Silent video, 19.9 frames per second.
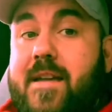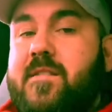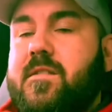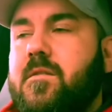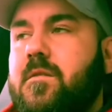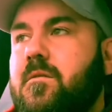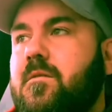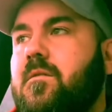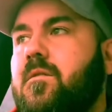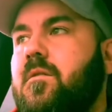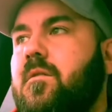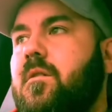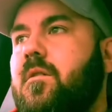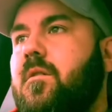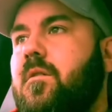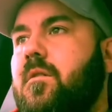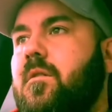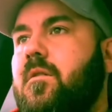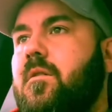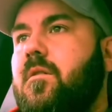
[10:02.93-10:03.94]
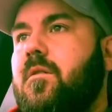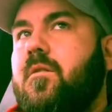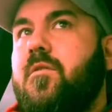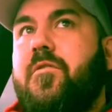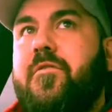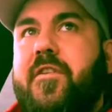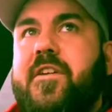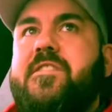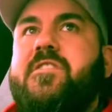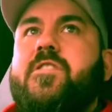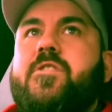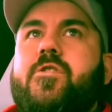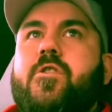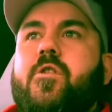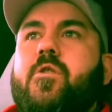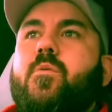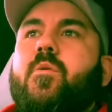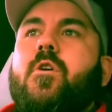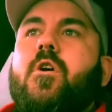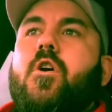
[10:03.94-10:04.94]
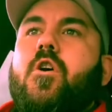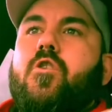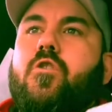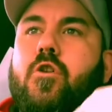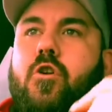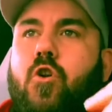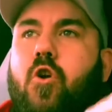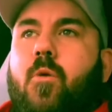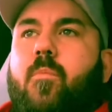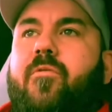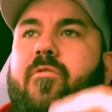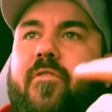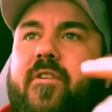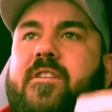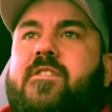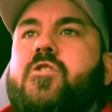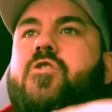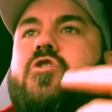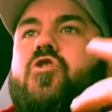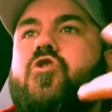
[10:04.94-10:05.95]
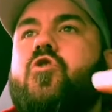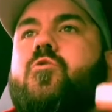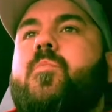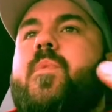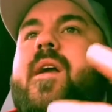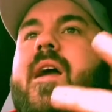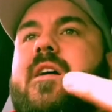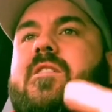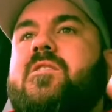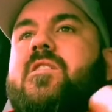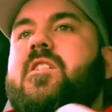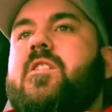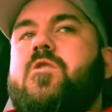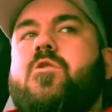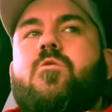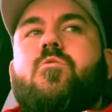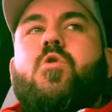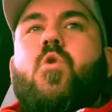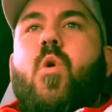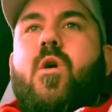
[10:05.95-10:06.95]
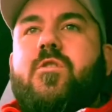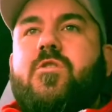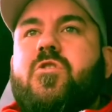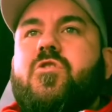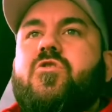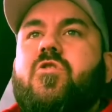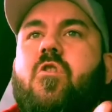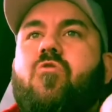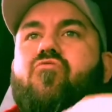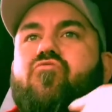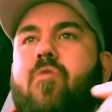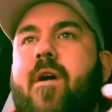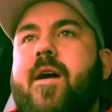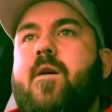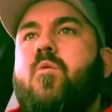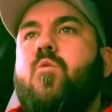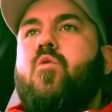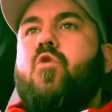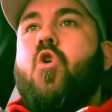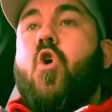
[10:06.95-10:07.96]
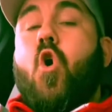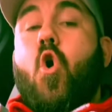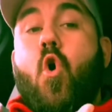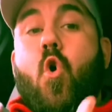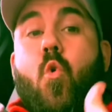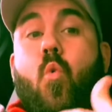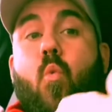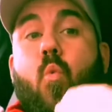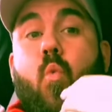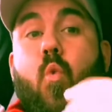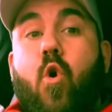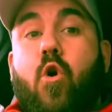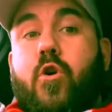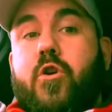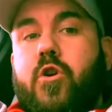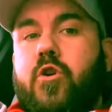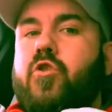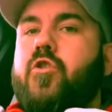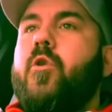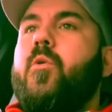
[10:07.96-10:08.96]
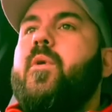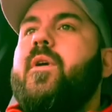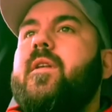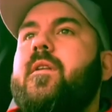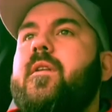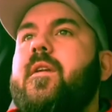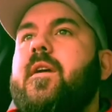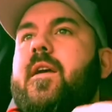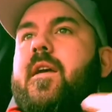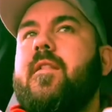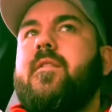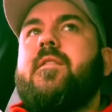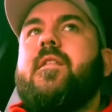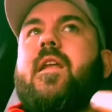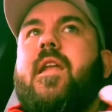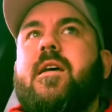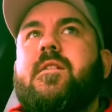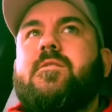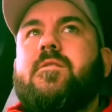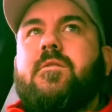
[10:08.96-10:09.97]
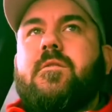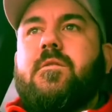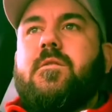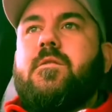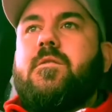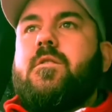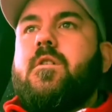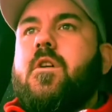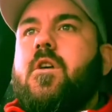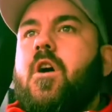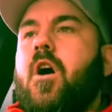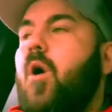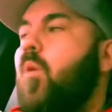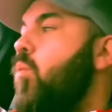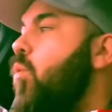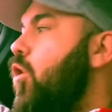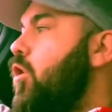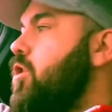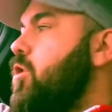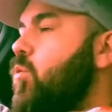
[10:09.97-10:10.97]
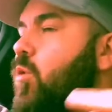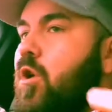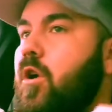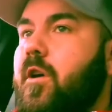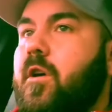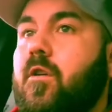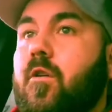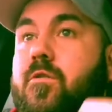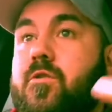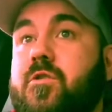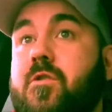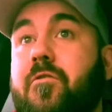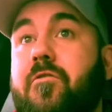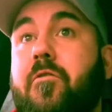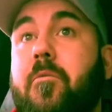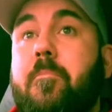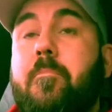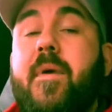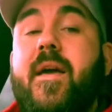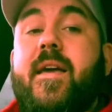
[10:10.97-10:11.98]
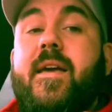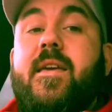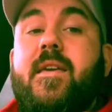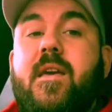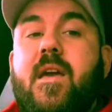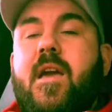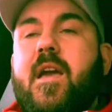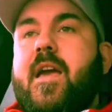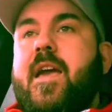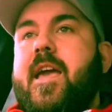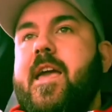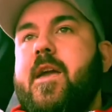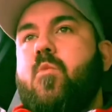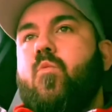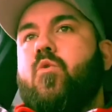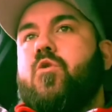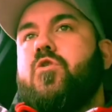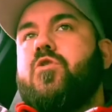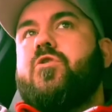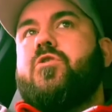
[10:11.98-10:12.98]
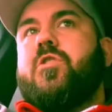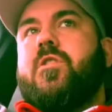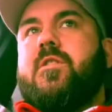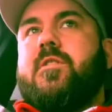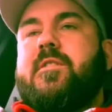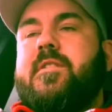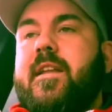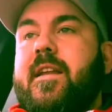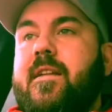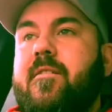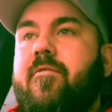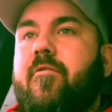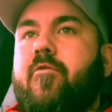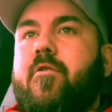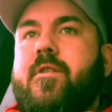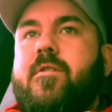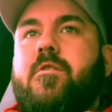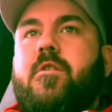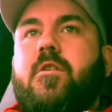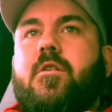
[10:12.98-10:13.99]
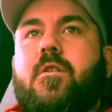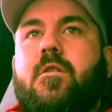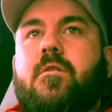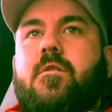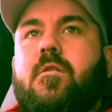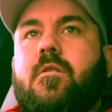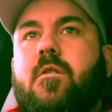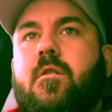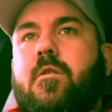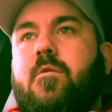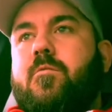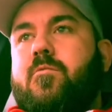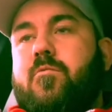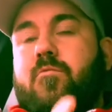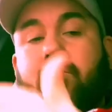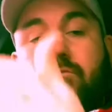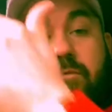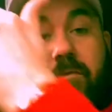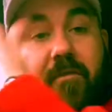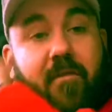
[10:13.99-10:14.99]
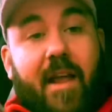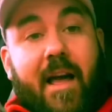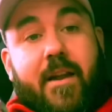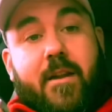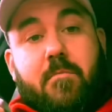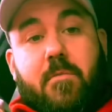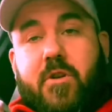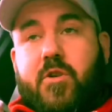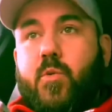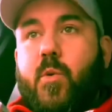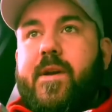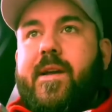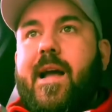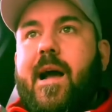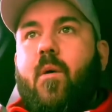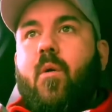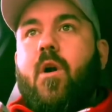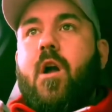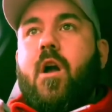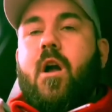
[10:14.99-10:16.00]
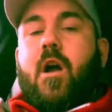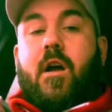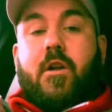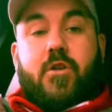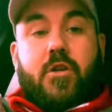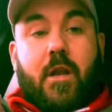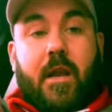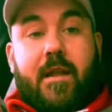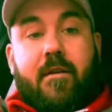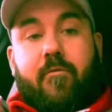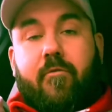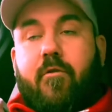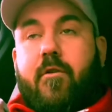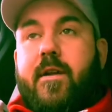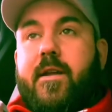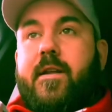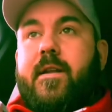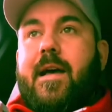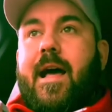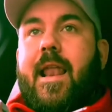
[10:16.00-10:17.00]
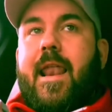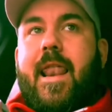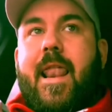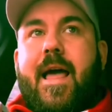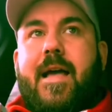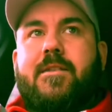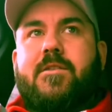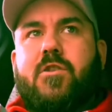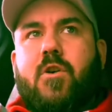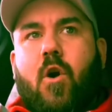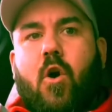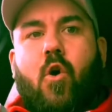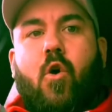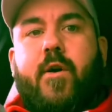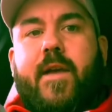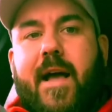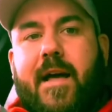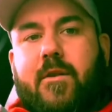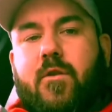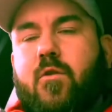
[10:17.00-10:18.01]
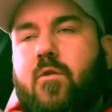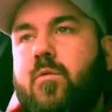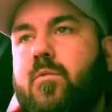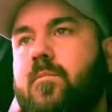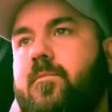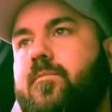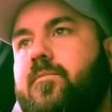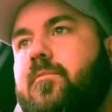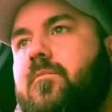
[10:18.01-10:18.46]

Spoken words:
isn't fitting you, the club fitter should be asking you questions around what you're doing in the lessons, and what you're working on. So for me, it was delivering the, flattening my swing out and delivering a less high handle.